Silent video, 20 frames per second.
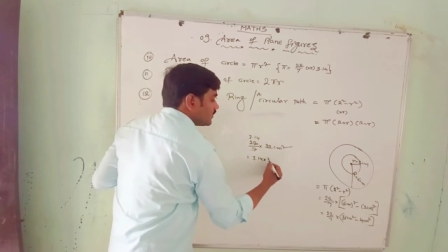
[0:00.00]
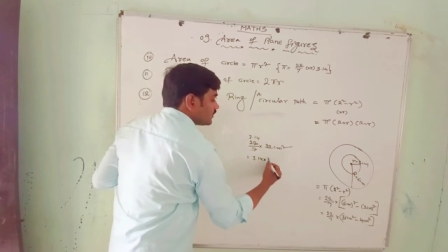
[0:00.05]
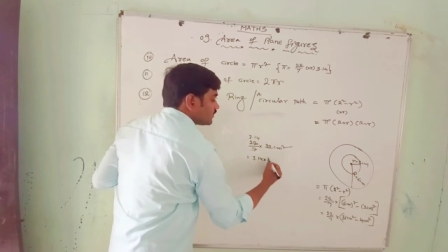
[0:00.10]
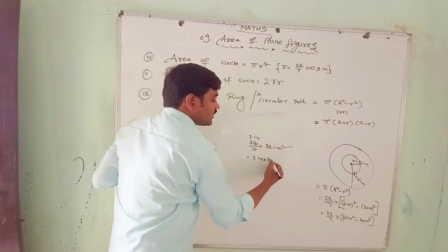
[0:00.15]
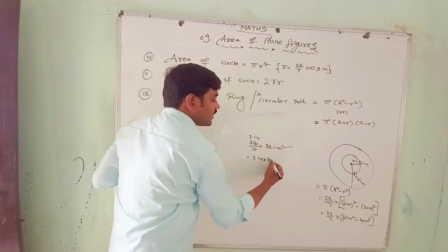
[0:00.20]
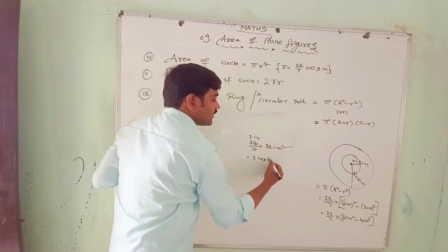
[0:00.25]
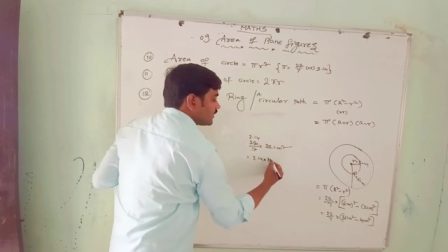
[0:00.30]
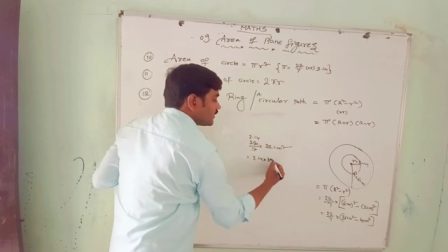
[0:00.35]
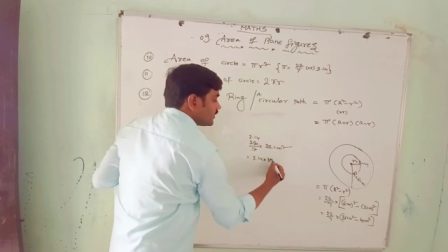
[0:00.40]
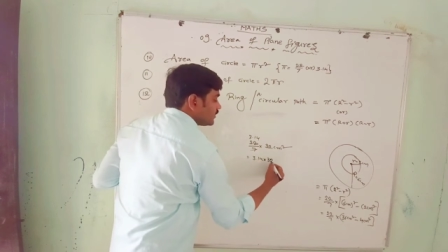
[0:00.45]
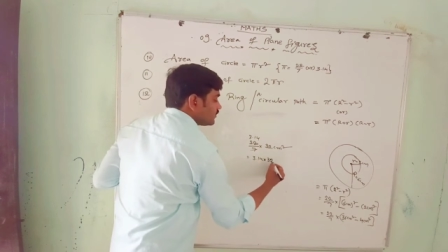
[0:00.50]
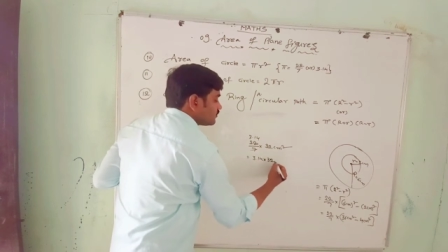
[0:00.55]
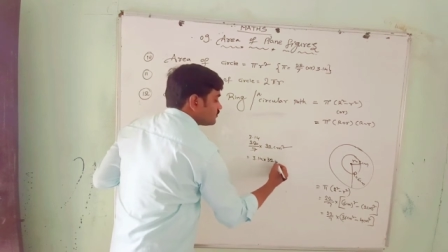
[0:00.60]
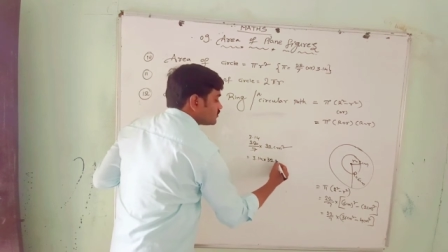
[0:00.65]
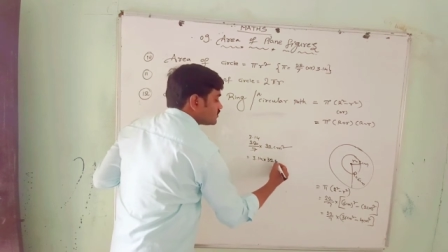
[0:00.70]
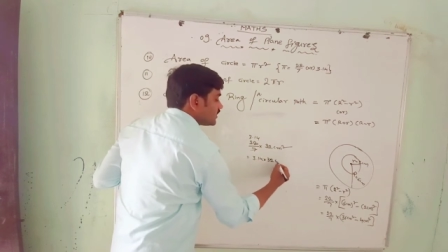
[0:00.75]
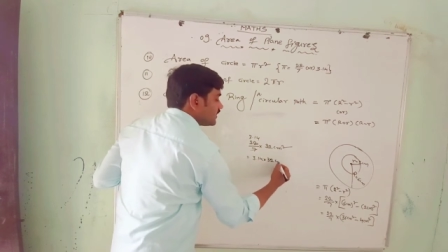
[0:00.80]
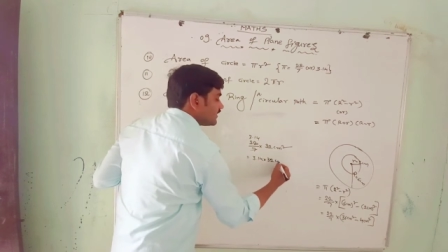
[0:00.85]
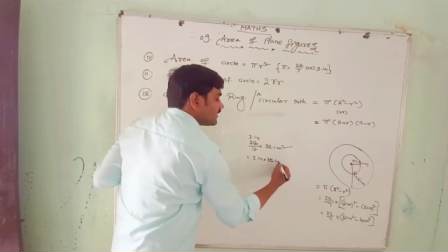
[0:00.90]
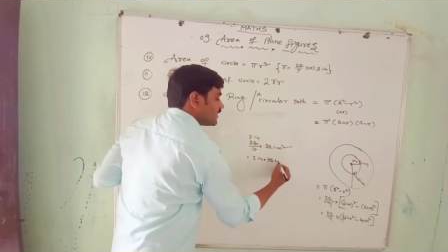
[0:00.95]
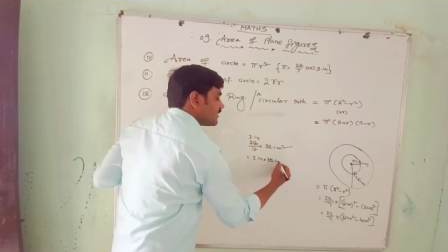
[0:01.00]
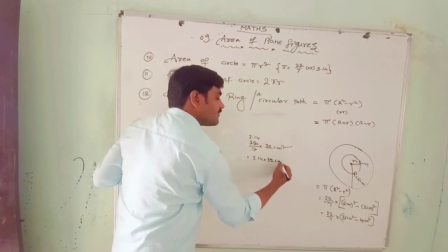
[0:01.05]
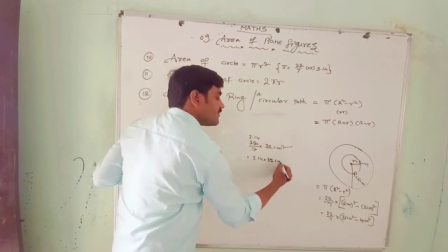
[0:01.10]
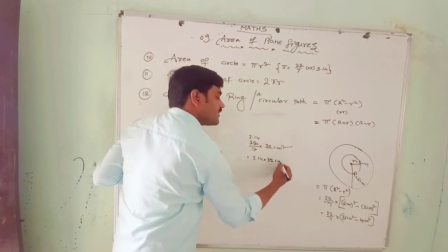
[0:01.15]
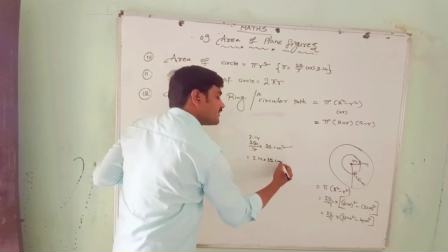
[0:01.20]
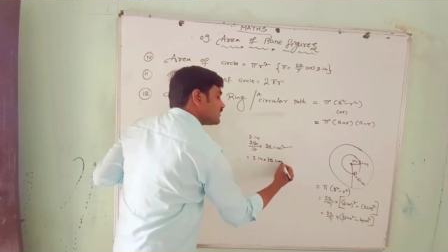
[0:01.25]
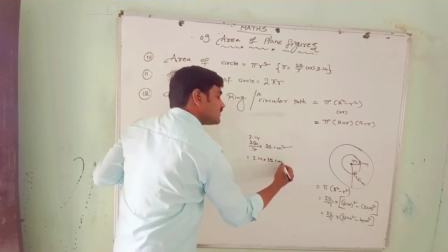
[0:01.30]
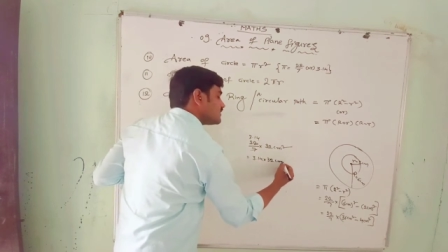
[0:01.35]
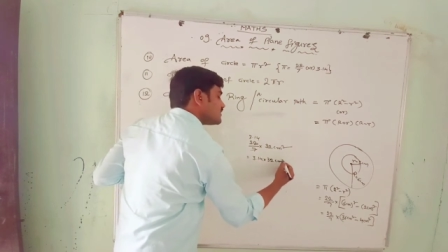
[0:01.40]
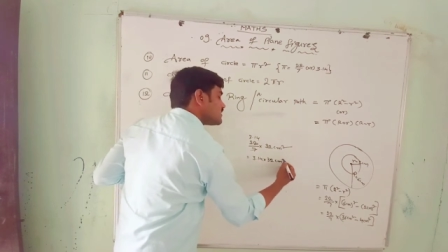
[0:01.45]
32
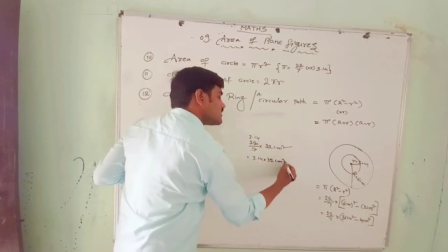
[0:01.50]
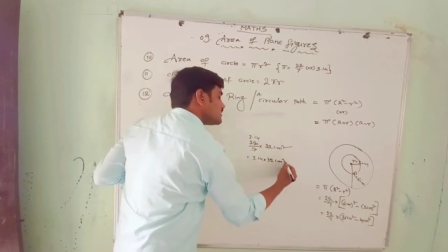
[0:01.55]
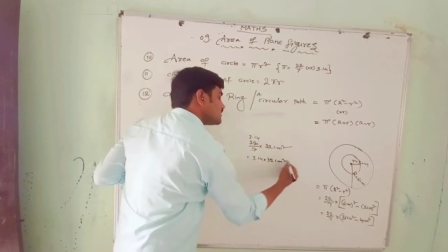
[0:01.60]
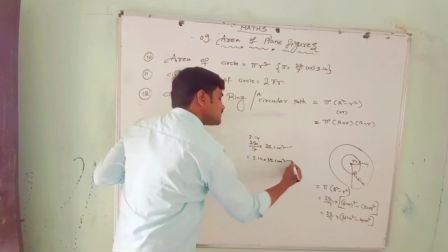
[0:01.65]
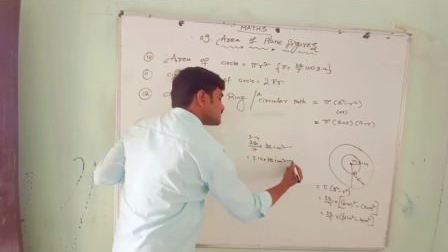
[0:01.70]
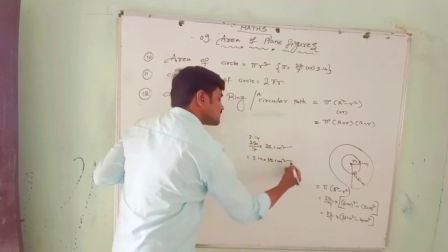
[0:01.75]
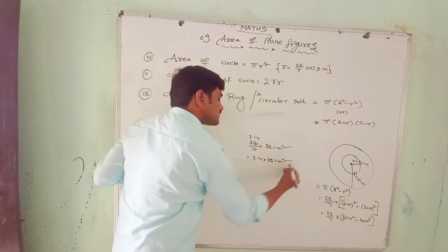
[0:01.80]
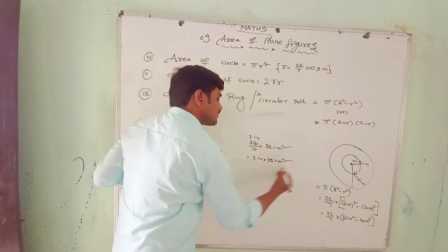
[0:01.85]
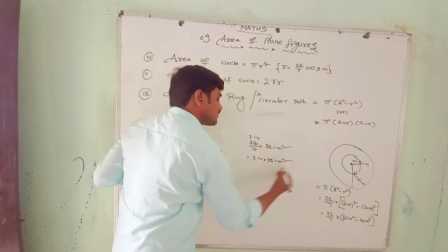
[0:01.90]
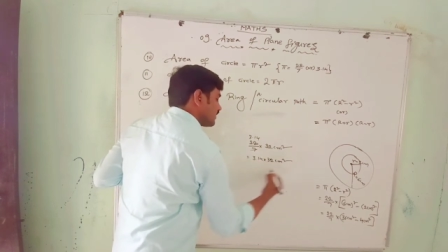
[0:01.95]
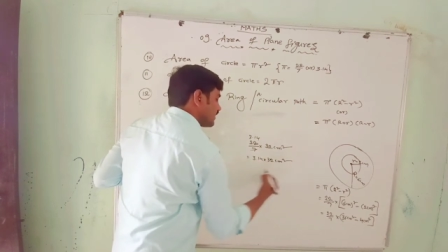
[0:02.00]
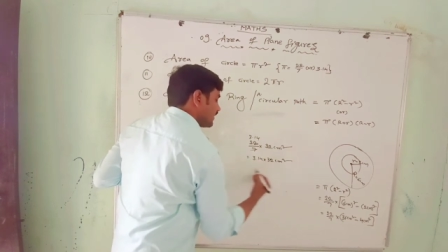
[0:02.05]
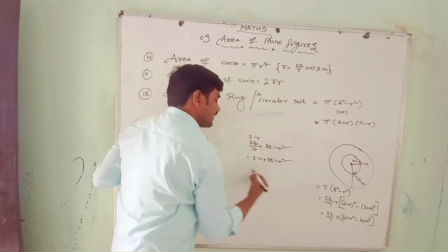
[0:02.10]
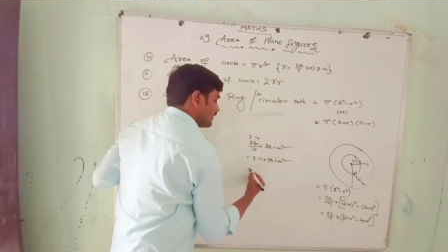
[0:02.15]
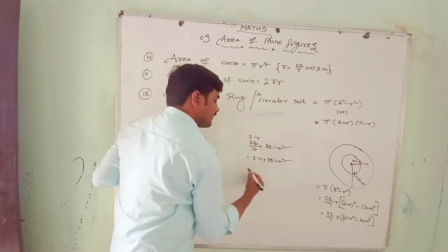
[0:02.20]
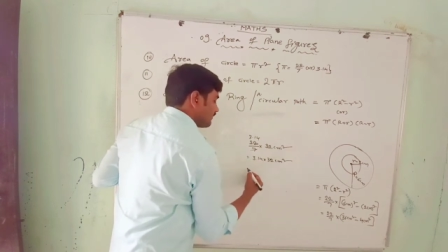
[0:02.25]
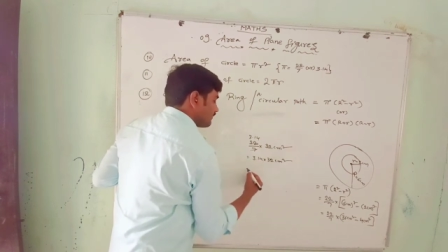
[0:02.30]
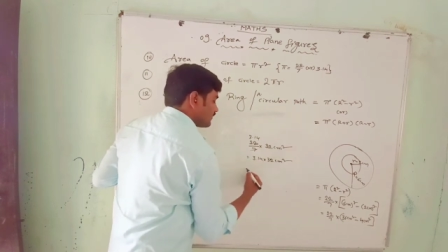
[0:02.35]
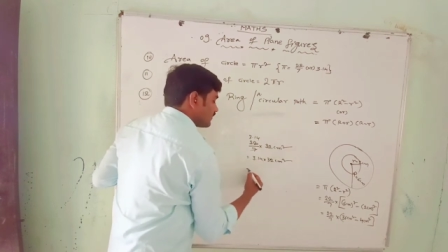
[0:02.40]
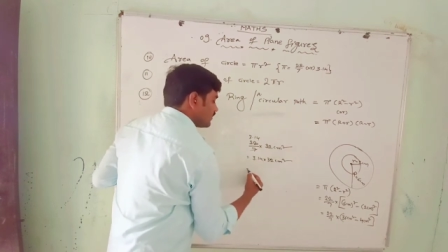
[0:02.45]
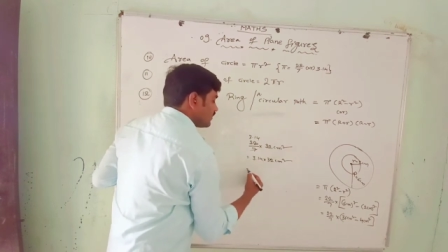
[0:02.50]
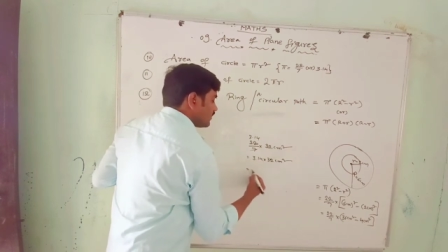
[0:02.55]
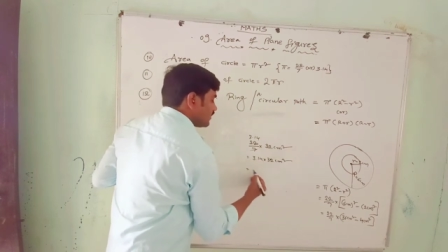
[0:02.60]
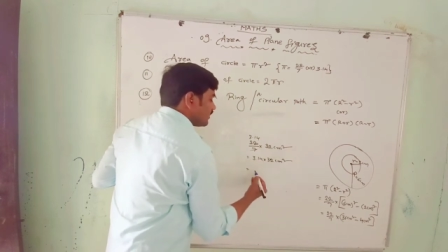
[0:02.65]
centimeter square.